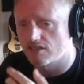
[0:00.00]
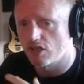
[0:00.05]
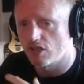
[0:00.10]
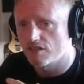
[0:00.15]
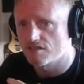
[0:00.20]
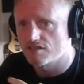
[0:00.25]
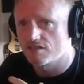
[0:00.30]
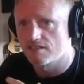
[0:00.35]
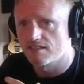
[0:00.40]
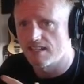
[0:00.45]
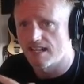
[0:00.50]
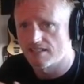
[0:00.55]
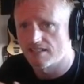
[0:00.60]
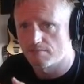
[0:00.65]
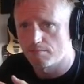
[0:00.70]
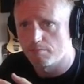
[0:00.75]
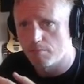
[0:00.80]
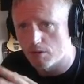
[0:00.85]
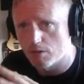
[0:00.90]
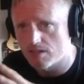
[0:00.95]
dotted, that's
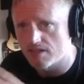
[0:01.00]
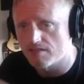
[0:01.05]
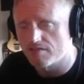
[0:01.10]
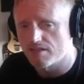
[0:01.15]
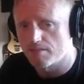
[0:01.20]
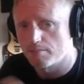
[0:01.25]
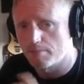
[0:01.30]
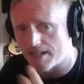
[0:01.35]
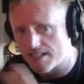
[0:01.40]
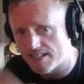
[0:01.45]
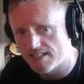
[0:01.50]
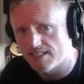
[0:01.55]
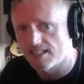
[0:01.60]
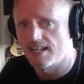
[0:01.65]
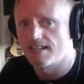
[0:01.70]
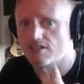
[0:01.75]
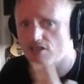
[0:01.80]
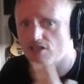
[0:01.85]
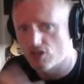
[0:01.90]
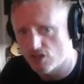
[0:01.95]
mostly for the bass
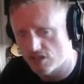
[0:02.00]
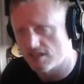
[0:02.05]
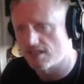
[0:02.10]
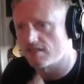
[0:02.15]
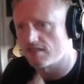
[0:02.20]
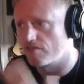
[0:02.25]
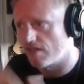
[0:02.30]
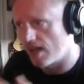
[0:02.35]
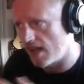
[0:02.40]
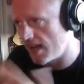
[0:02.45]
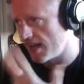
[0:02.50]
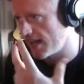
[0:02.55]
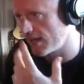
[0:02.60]
line to just give that an